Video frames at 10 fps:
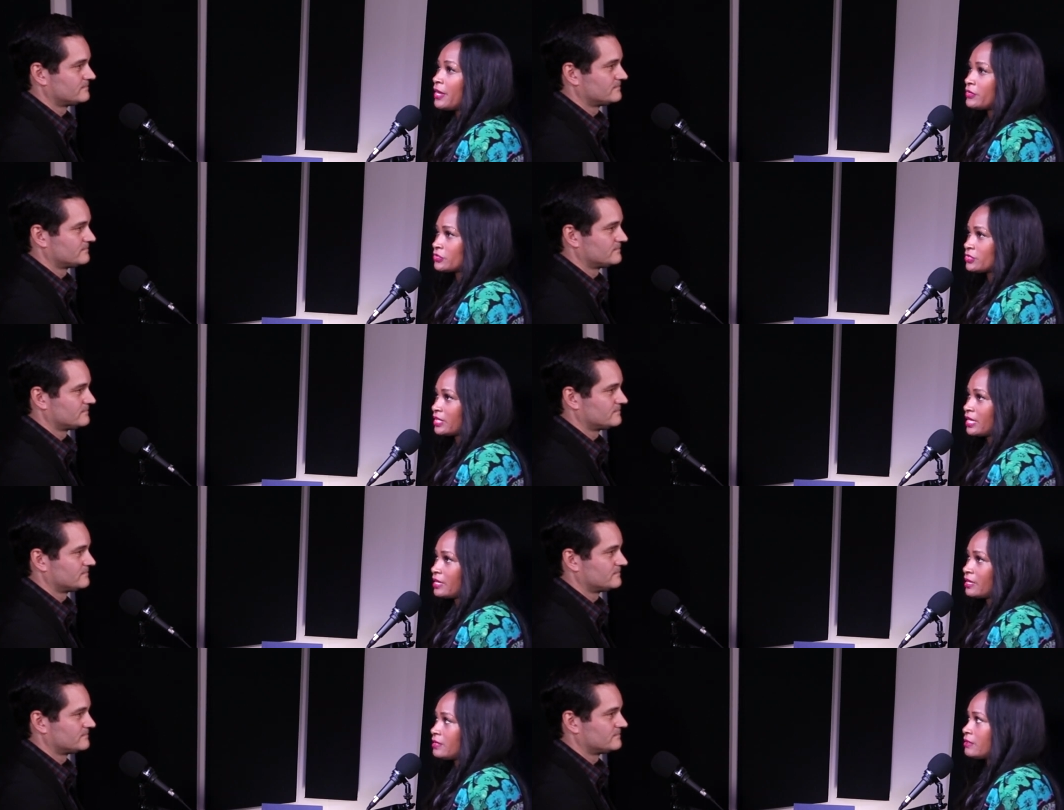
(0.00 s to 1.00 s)

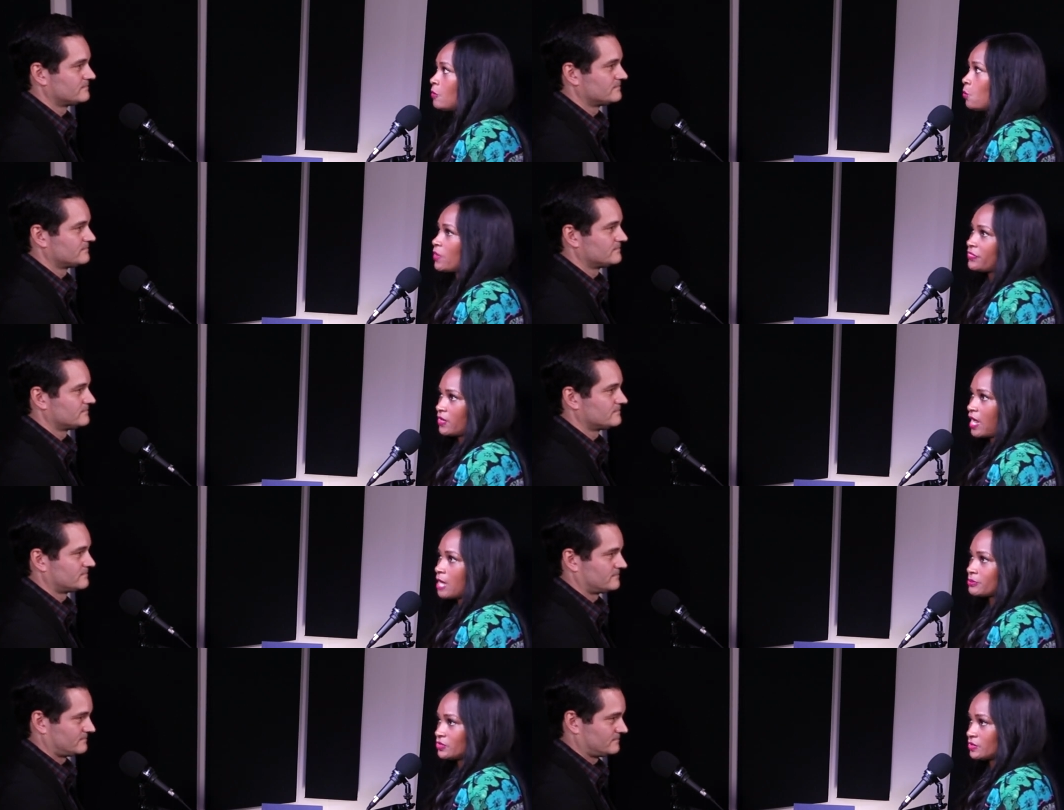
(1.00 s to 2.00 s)
Speaker 1: understand what their
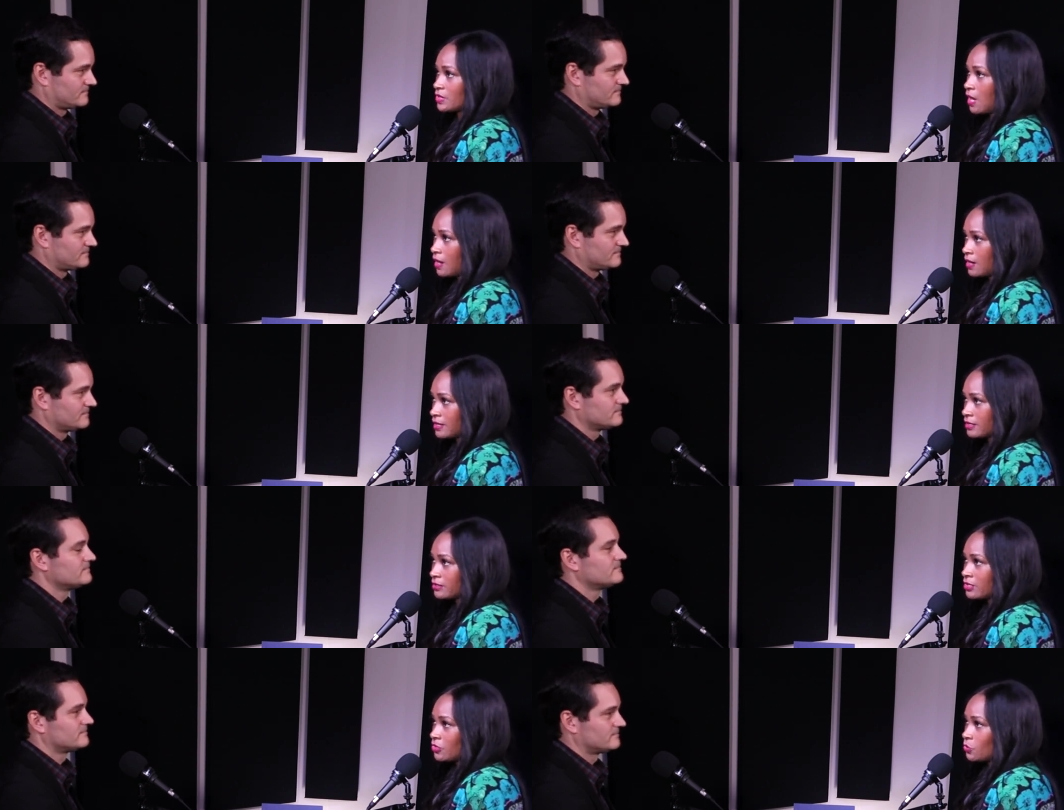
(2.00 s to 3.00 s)
options
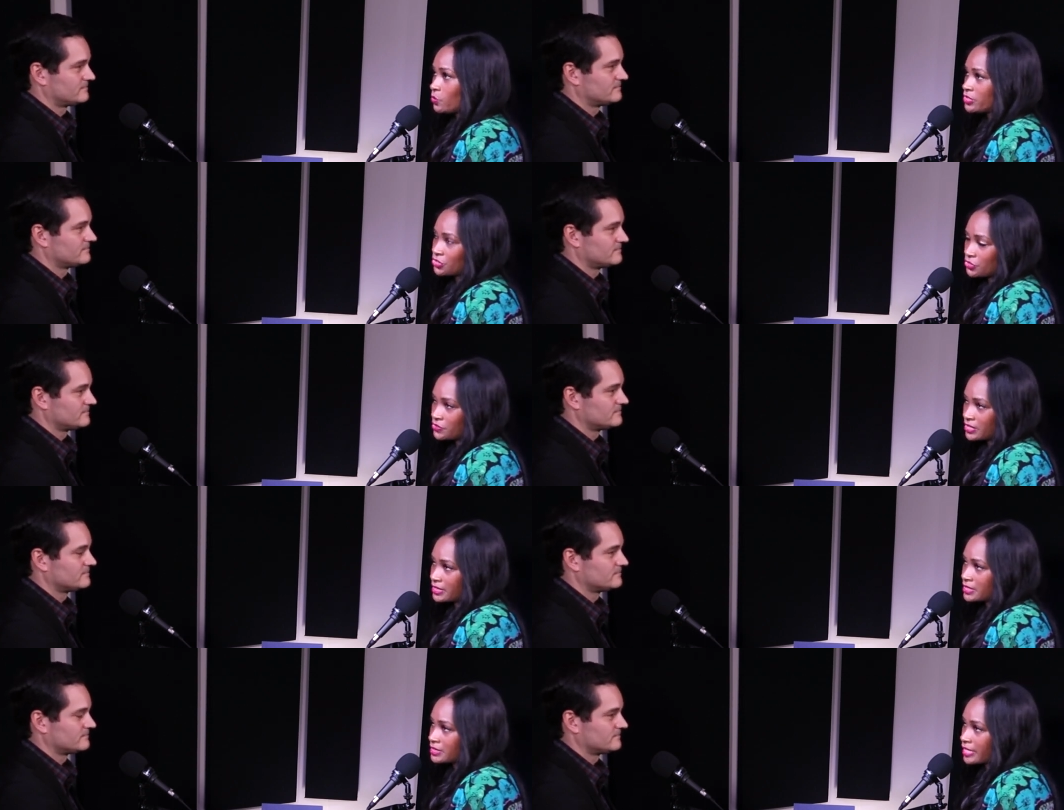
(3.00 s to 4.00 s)
are when
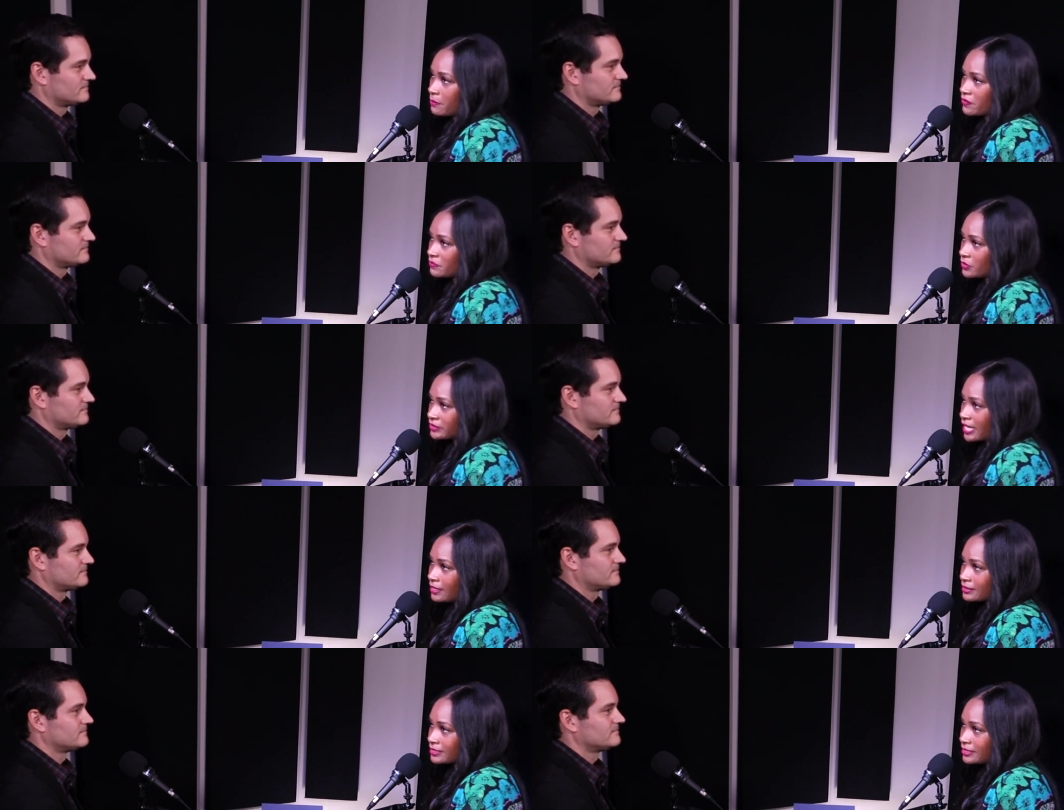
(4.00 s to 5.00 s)
choosing this type of
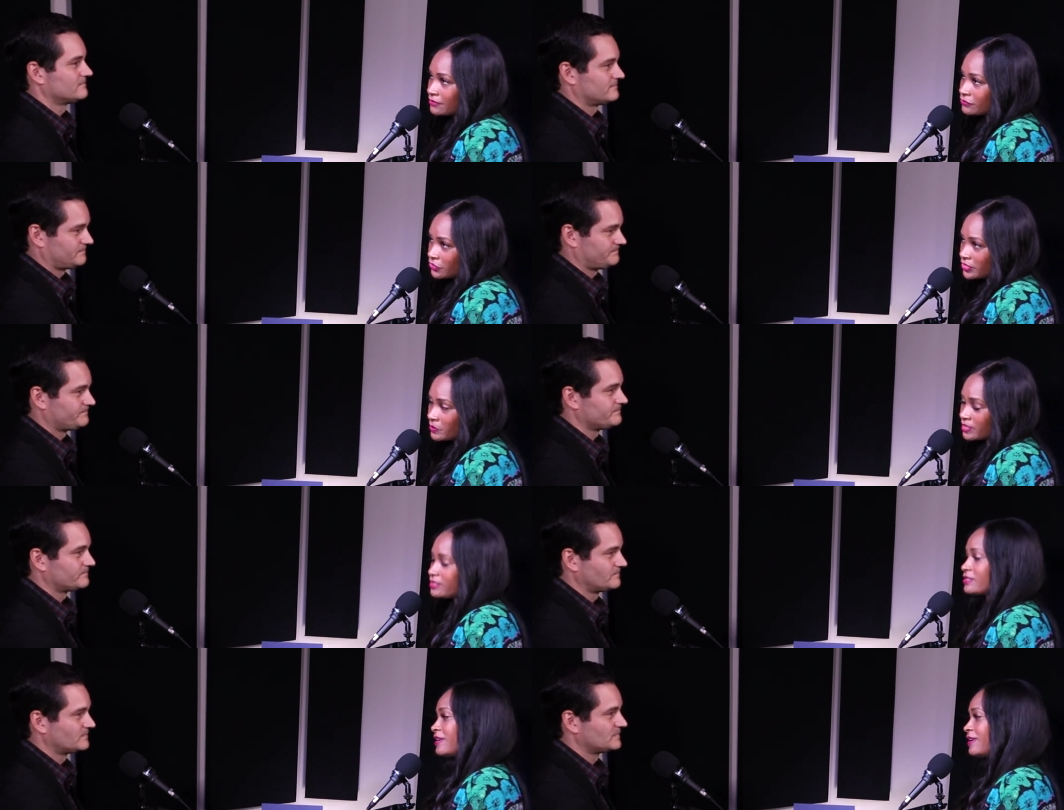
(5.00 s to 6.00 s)
modality of
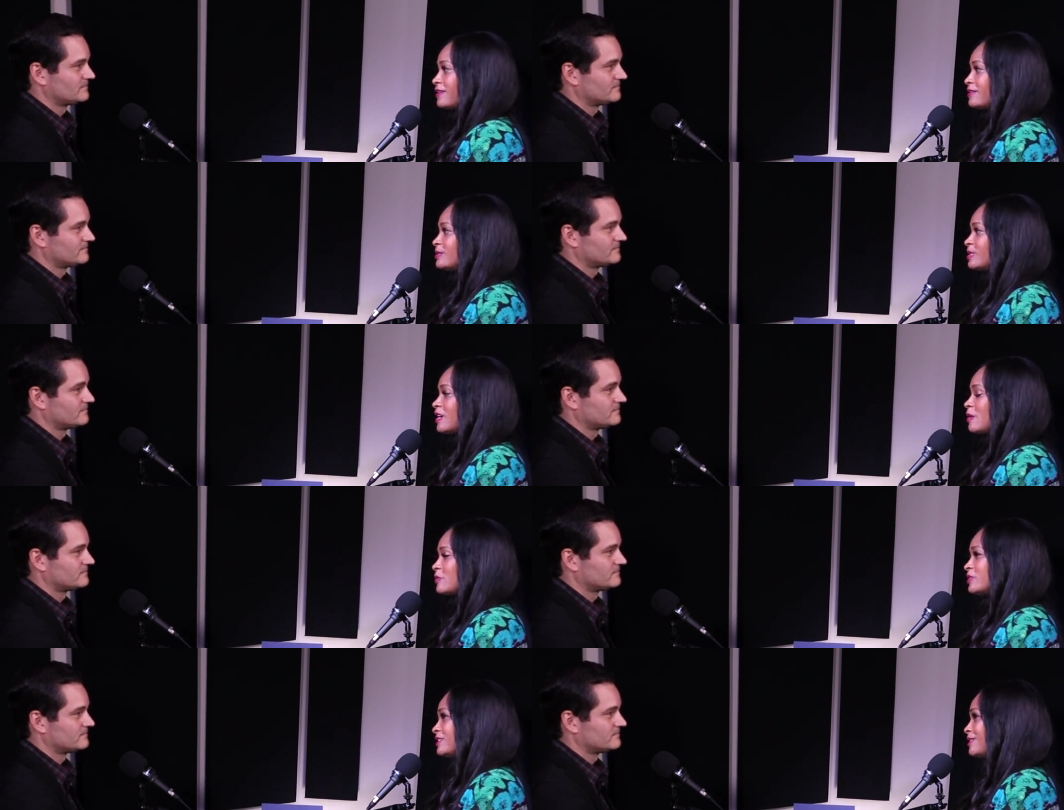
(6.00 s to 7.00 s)
treatment. And
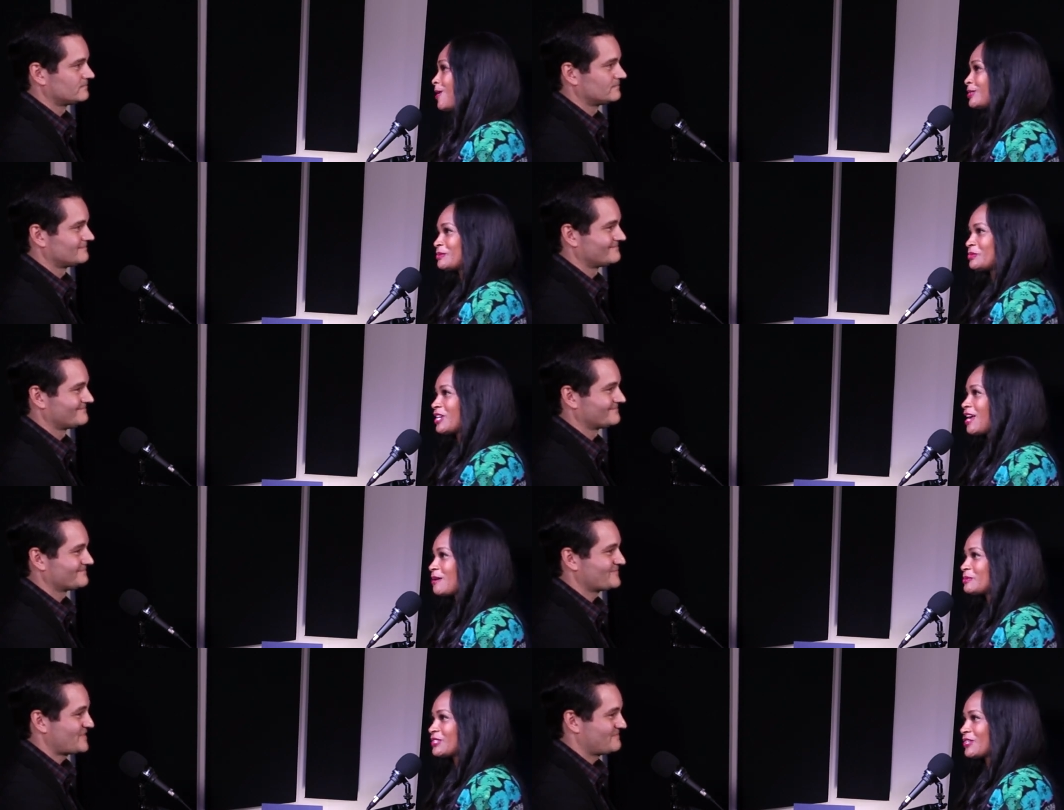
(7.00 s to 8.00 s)
um, you did an awesome
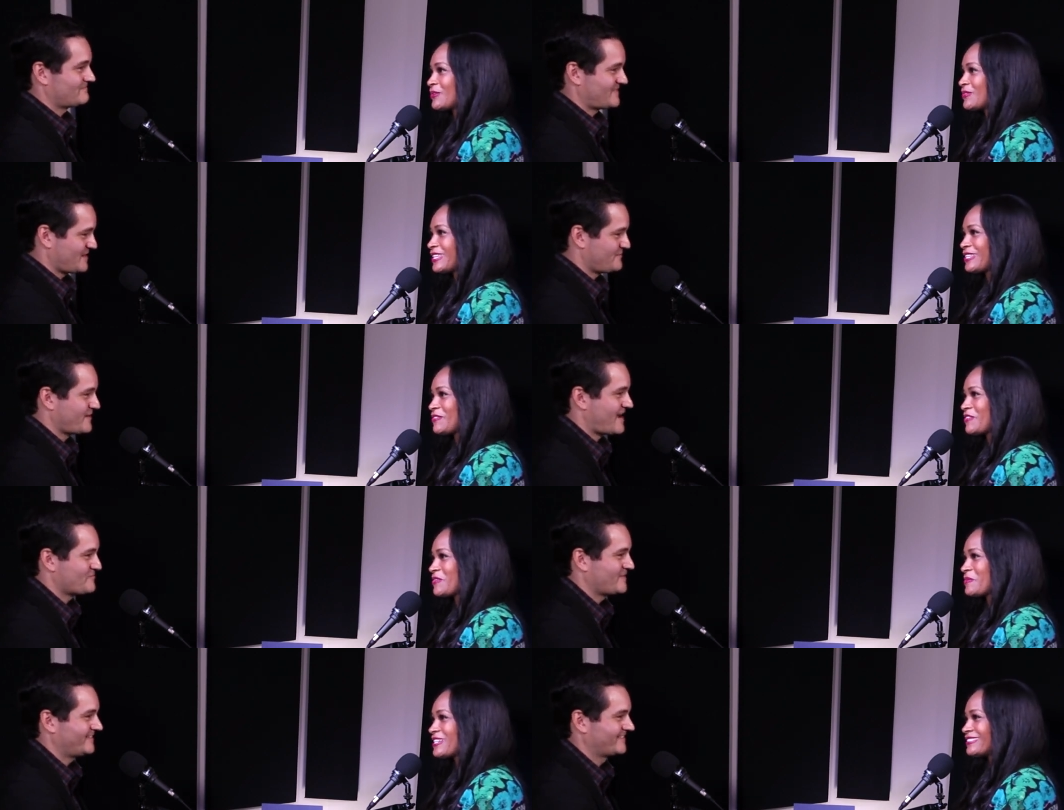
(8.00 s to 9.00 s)
job. So, thank you
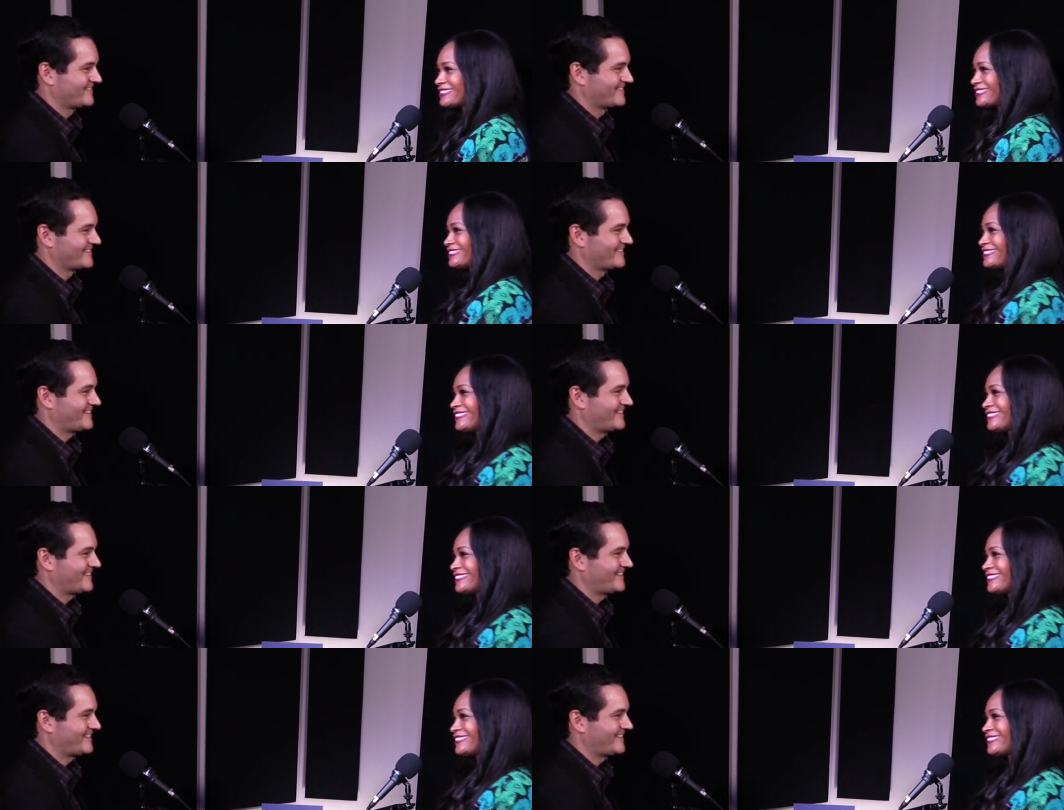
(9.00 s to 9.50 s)
very much. Me.